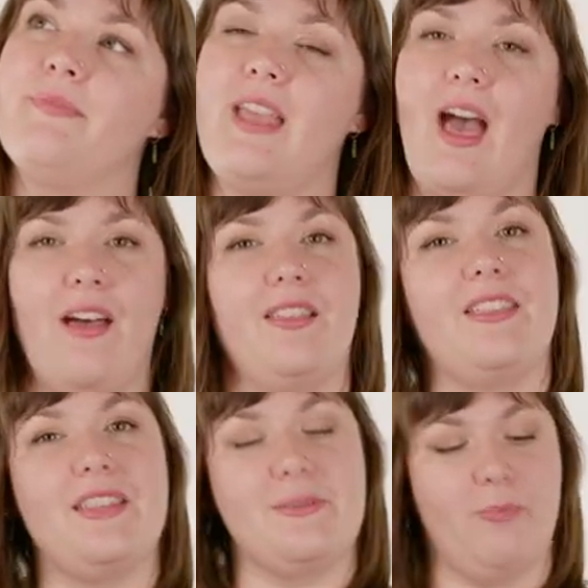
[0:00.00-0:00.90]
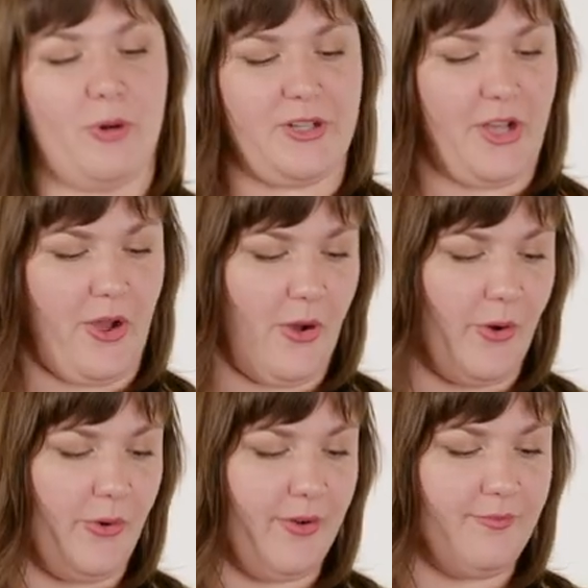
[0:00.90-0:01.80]
yeah, like this
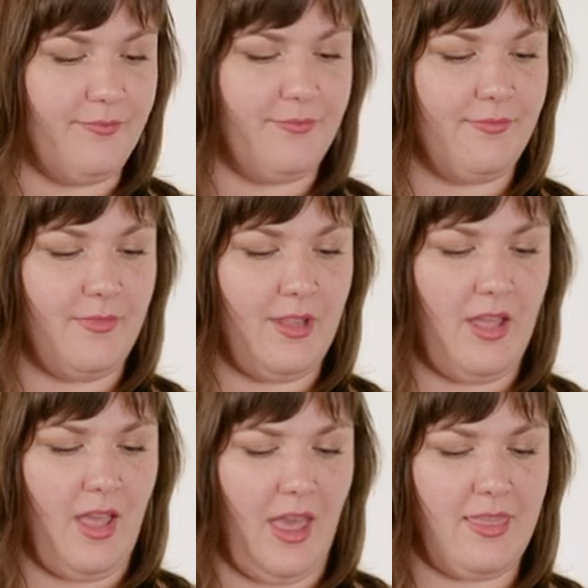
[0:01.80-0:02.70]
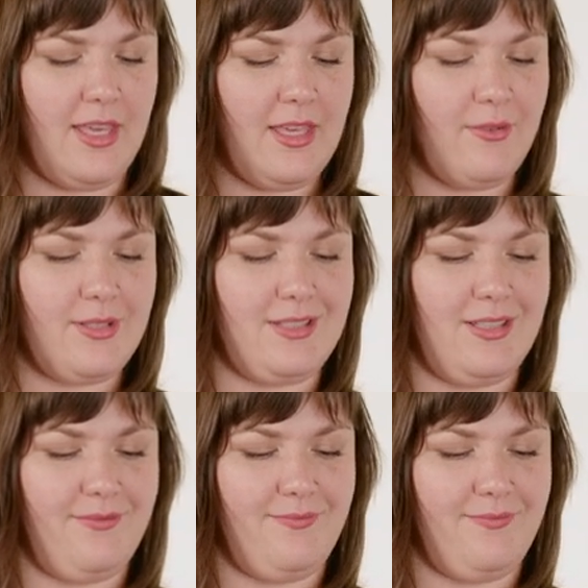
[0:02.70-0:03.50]
Bordeaux. I think it was,